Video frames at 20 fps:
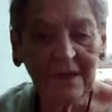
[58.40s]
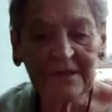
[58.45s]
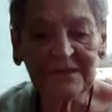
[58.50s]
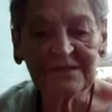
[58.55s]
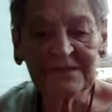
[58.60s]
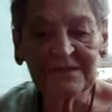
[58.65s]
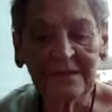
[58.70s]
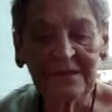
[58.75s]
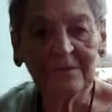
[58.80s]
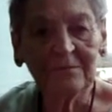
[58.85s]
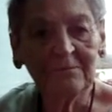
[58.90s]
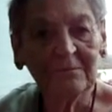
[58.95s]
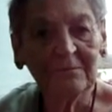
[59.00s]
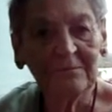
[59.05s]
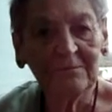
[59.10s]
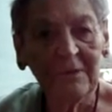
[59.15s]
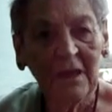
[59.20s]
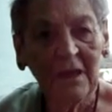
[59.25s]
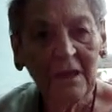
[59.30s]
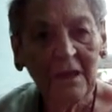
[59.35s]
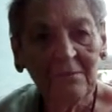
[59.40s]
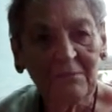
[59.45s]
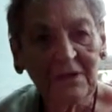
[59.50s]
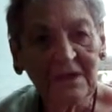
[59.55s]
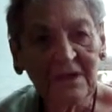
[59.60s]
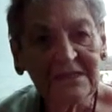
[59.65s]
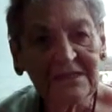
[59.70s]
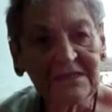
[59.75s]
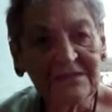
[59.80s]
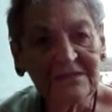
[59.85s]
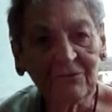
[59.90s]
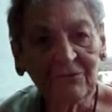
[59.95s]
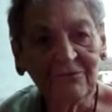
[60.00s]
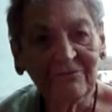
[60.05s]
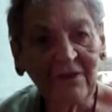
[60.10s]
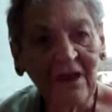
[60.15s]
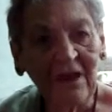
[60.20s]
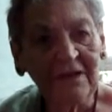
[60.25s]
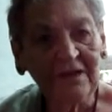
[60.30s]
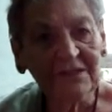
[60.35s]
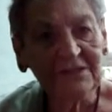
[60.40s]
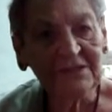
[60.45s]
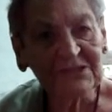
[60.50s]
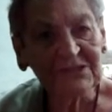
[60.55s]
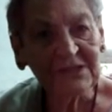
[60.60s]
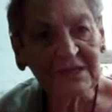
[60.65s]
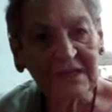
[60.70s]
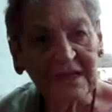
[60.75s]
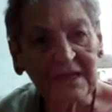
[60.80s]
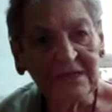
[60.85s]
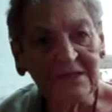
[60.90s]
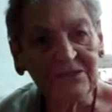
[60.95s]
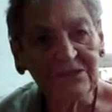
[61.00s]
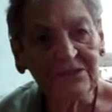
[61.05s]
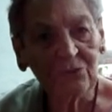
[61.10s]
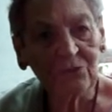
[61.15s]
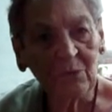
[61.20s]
It's a place for violence against